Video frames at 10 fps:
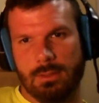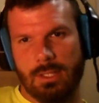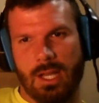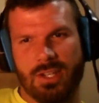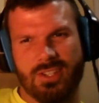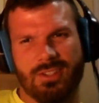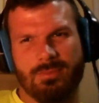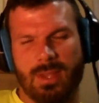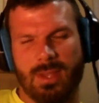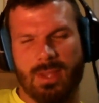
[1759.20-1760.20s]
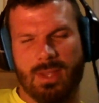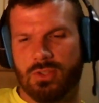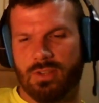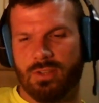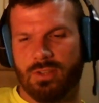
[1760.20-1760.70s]
Yash, maybe you
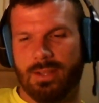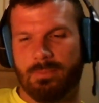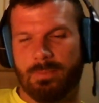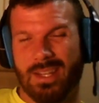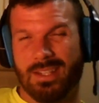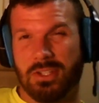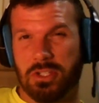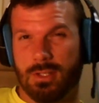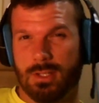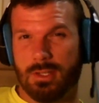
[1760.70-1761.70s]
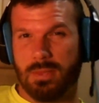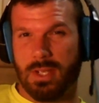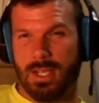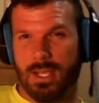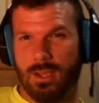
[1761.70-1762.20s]
should have paid attention to
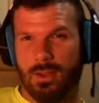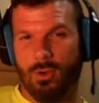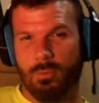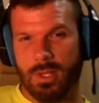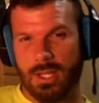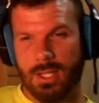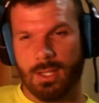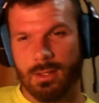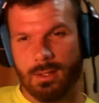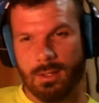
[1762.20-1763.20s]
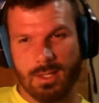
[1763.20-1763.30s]
my opening